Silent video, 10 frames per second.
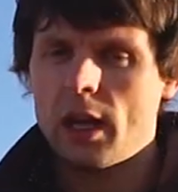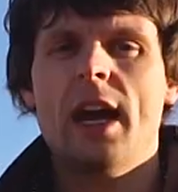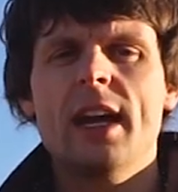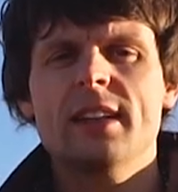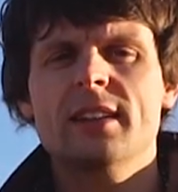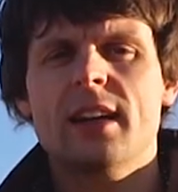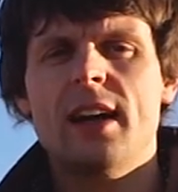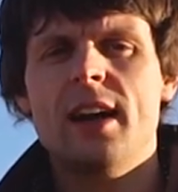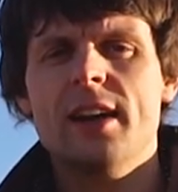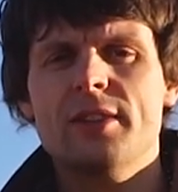And
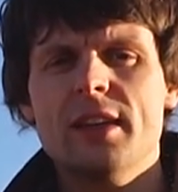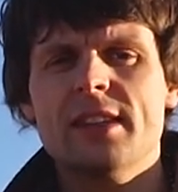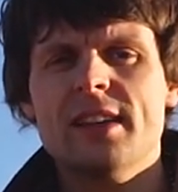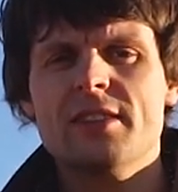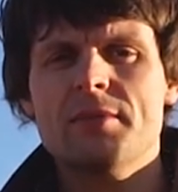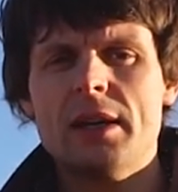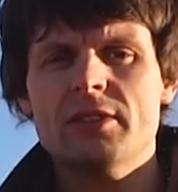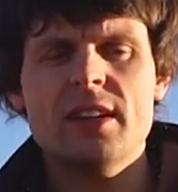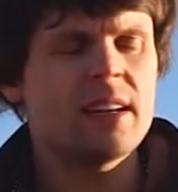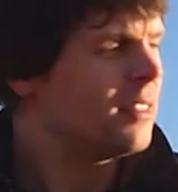I think that's
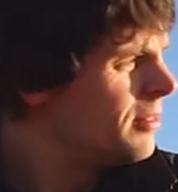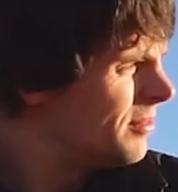about it.